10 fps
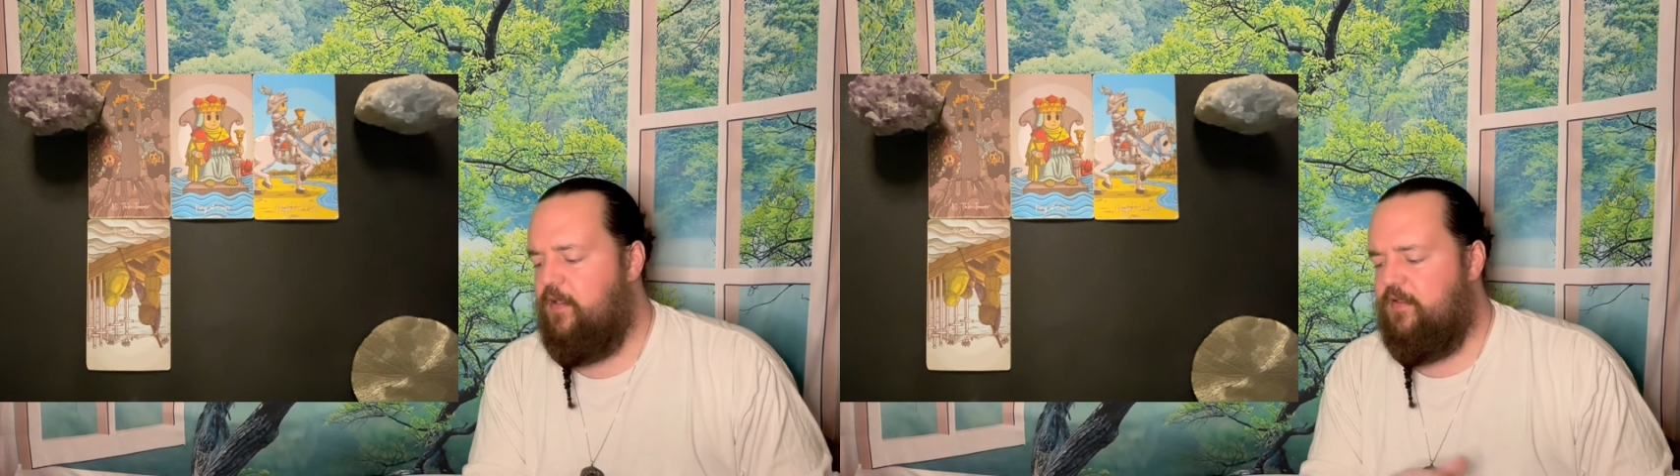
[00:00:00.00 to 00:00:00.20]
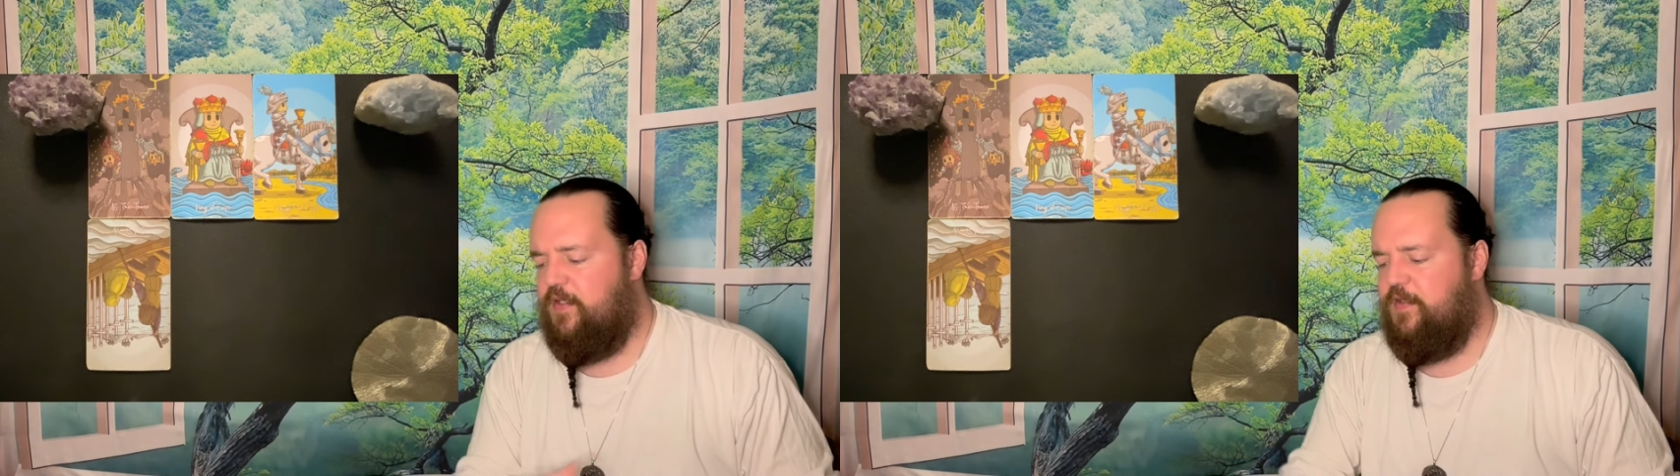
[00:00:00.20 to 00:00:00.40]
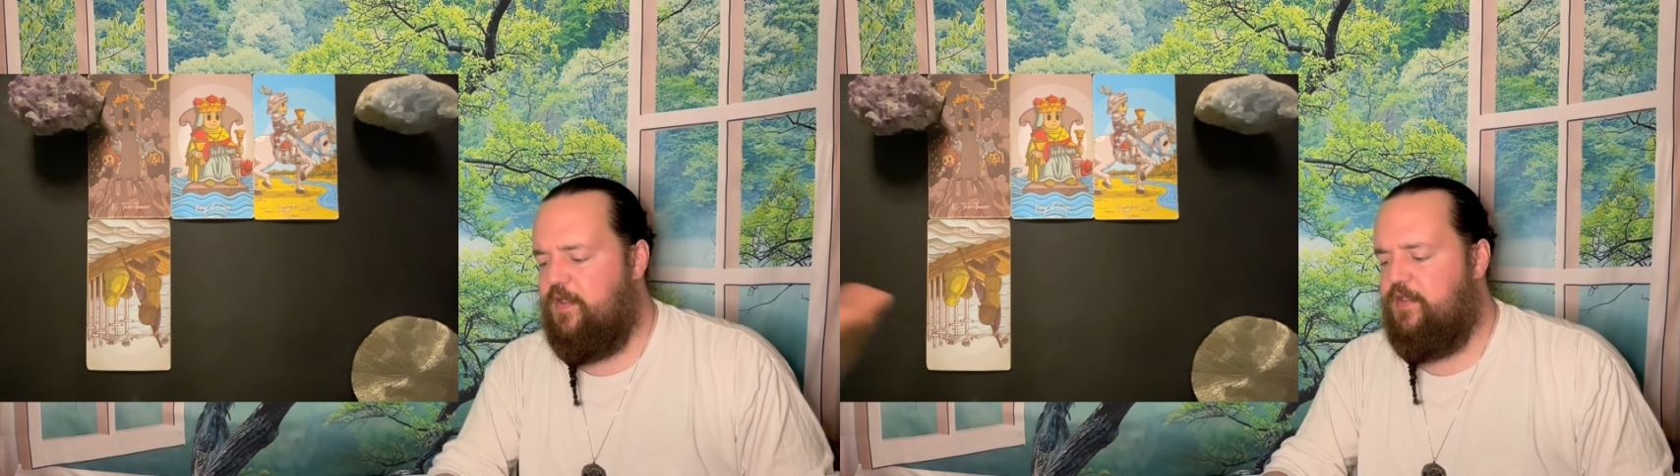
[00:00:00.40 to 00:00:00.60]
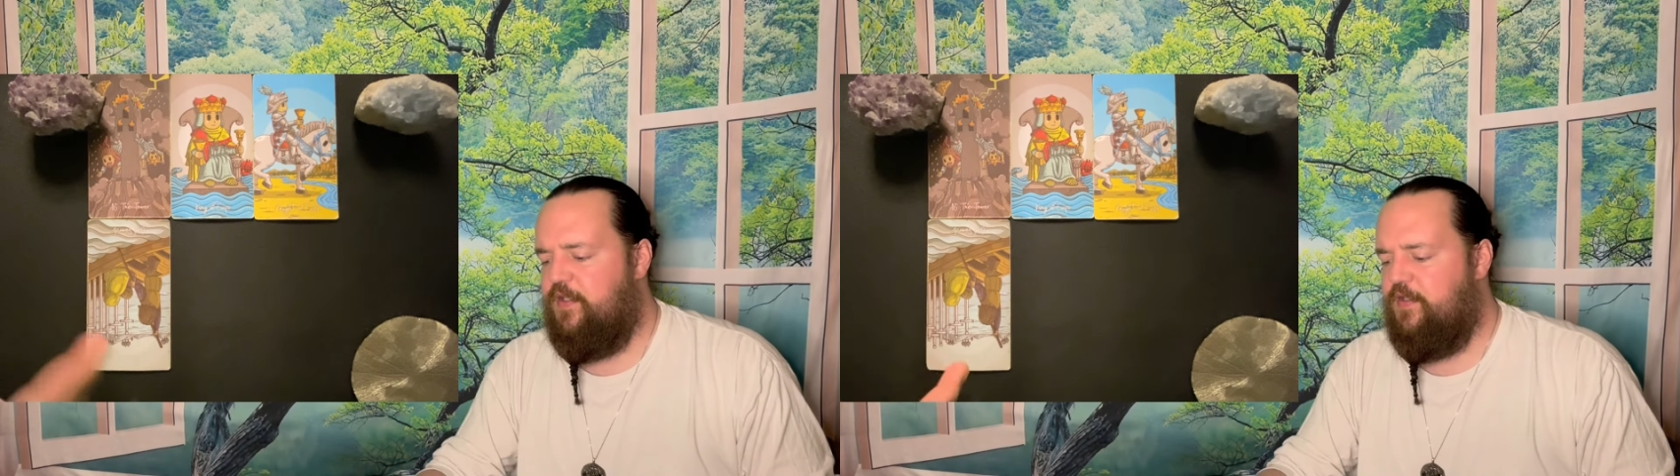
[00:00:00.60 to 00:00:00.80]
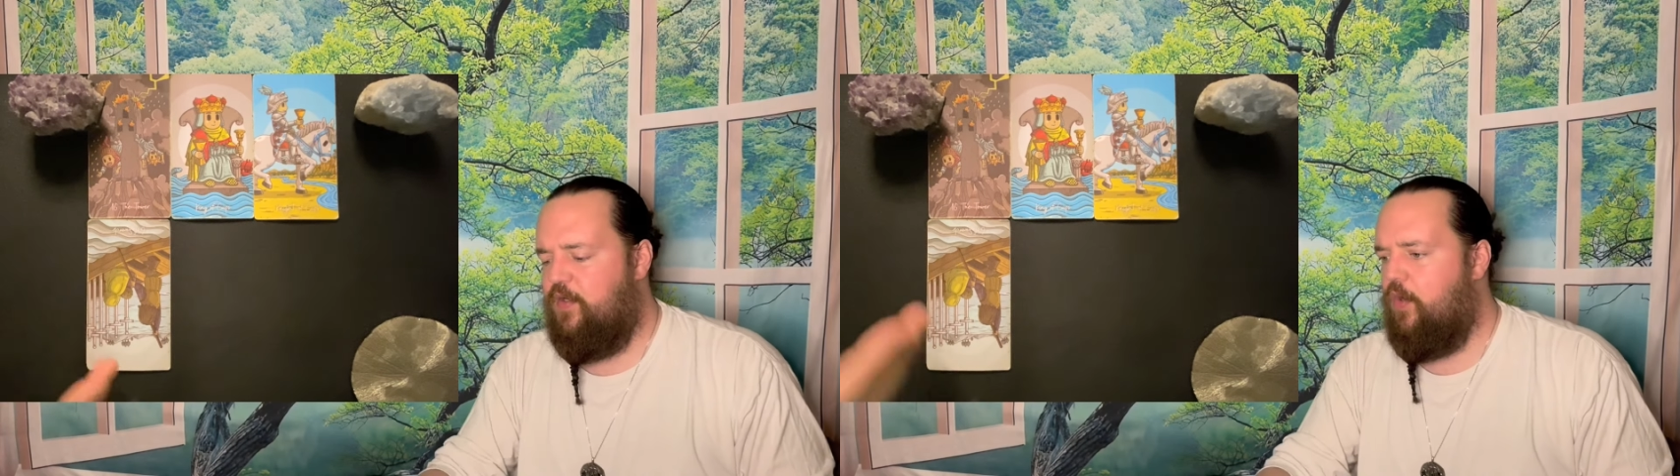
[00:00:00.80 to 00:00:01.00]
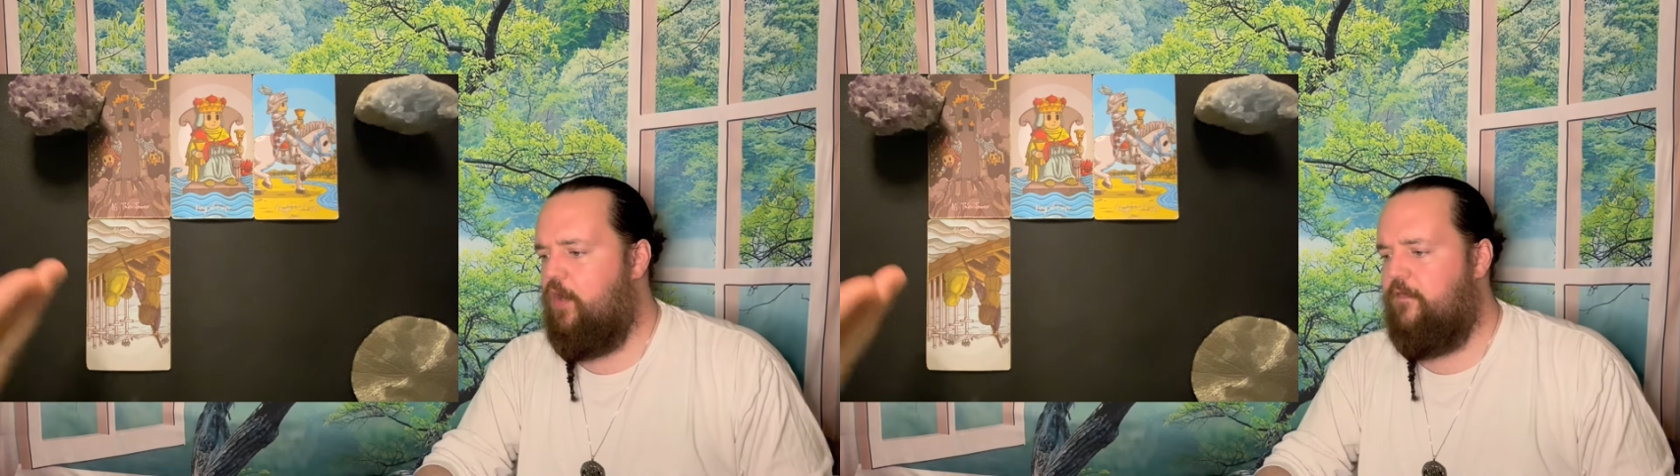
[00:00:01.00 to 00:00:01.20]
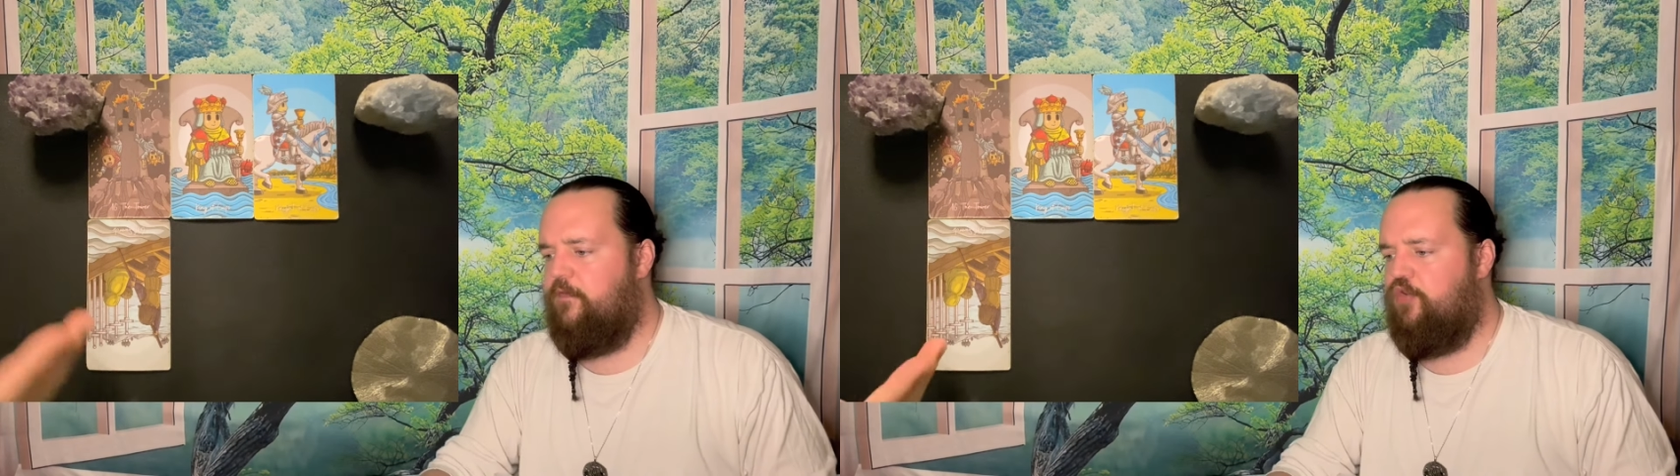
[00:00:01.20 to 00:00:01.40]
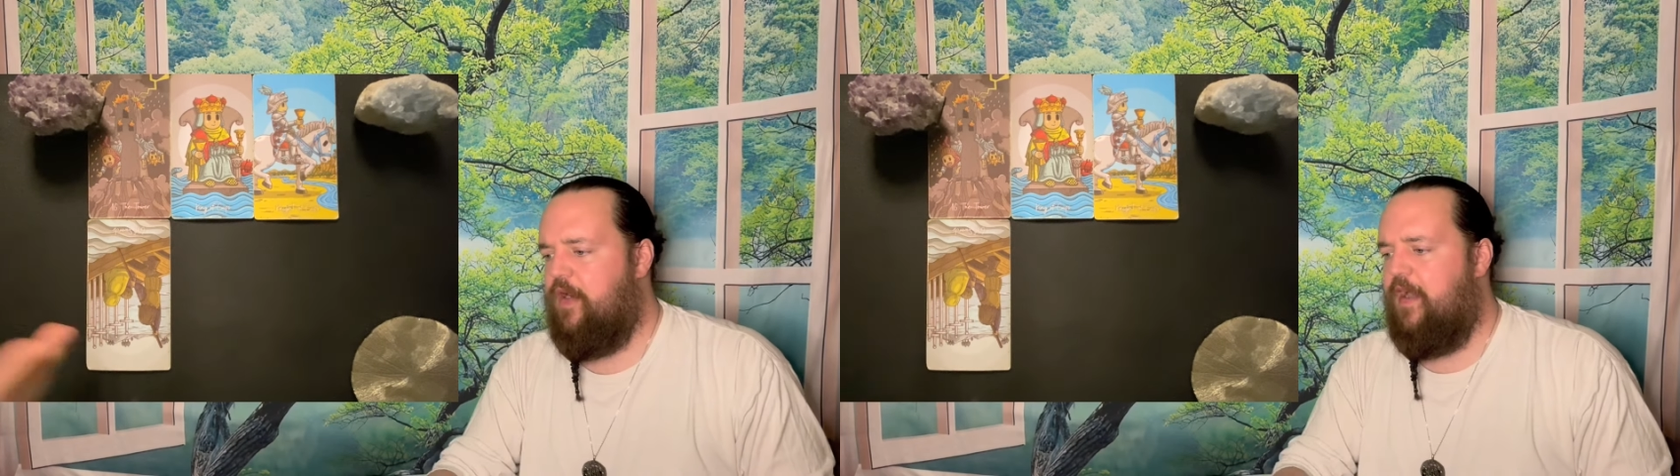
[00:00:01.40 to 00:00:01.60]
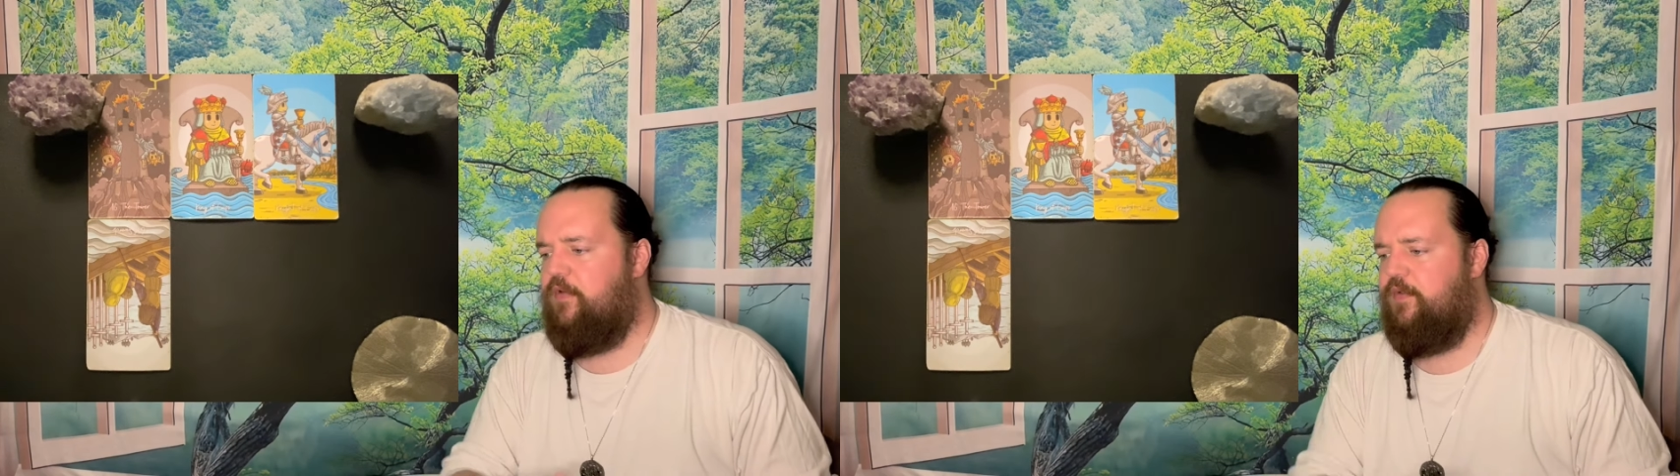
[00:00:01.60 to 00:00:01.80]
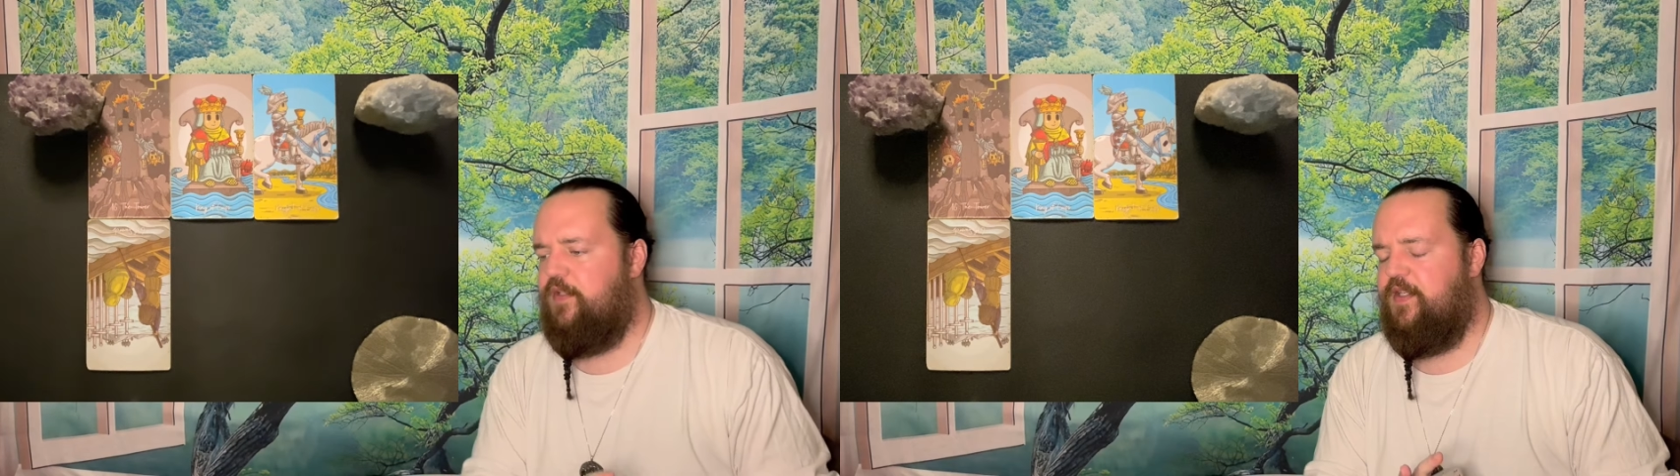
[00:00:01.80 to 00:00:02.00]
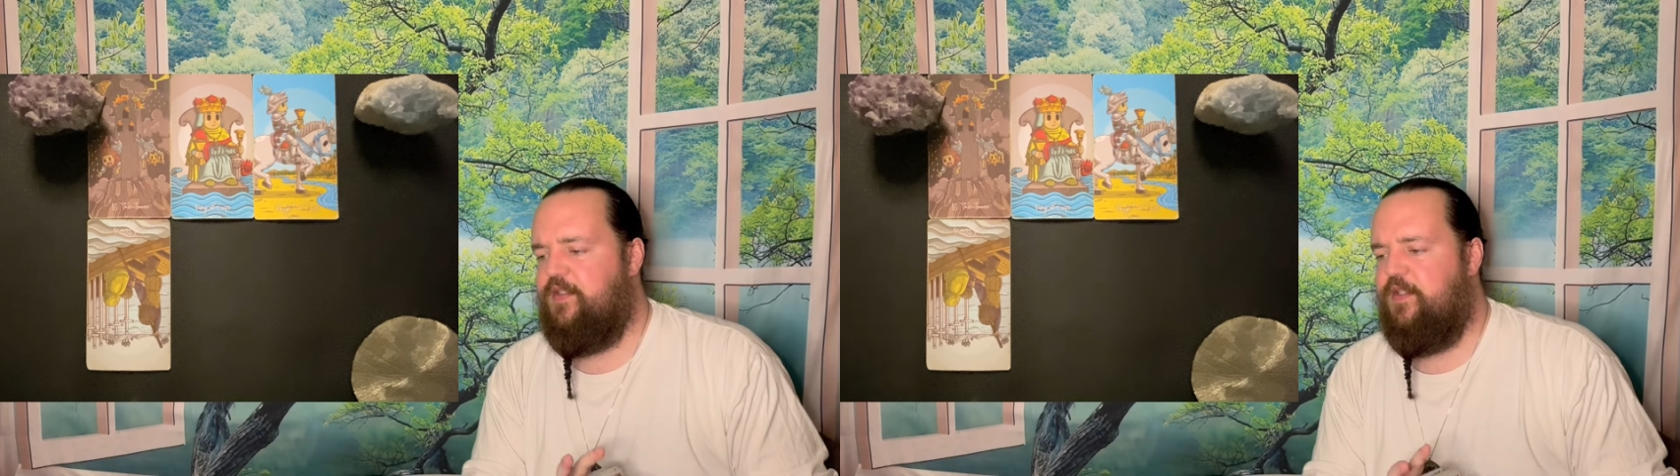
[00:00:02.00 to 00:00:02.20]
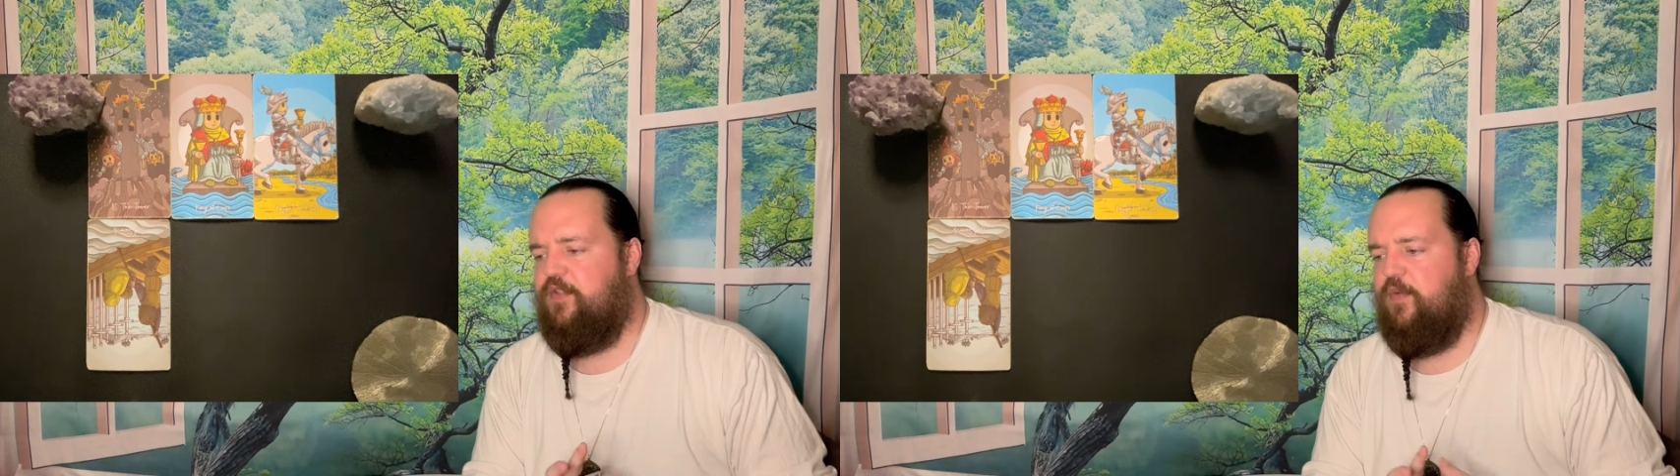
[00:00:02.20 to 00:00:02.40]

Since this is a card of travel and distance,